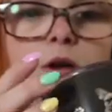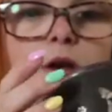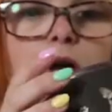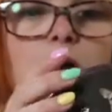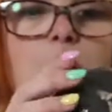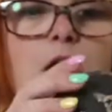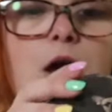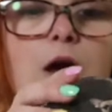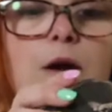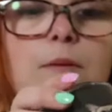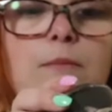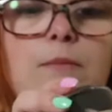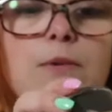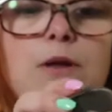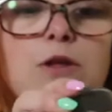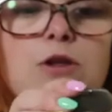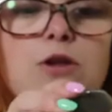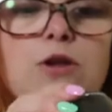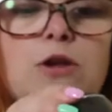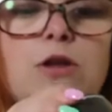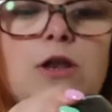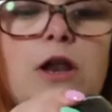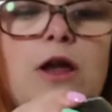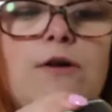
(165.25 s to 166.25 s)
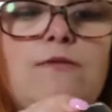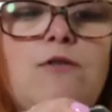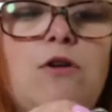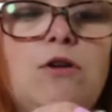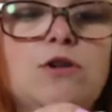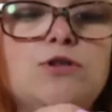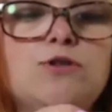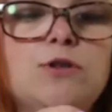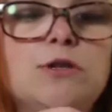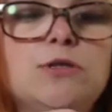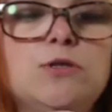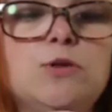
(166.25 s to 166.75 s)
You can have
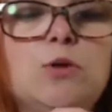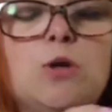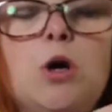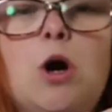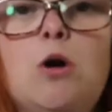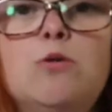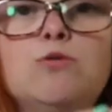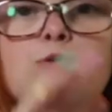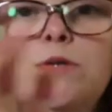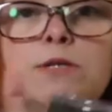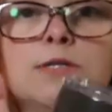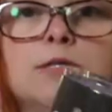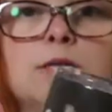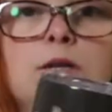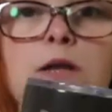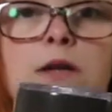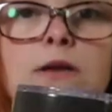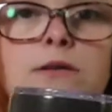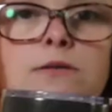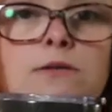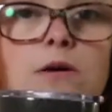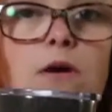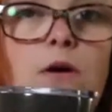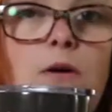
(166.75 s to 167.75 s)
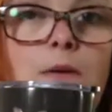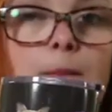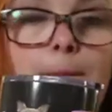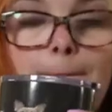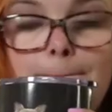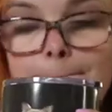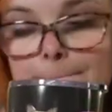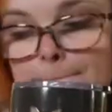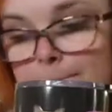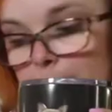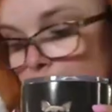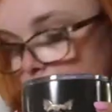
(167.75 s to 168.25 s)
hot drinks or cold drinks in it, so
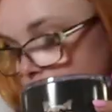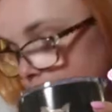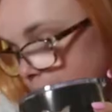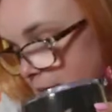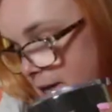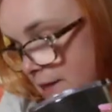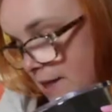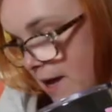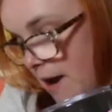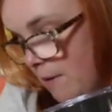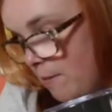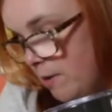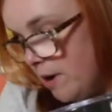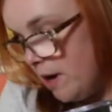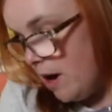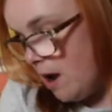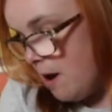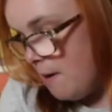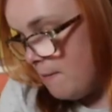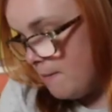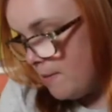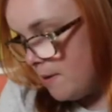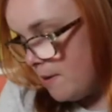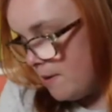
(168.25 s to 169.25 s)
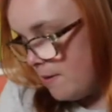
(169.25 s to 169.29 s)
pick that one up.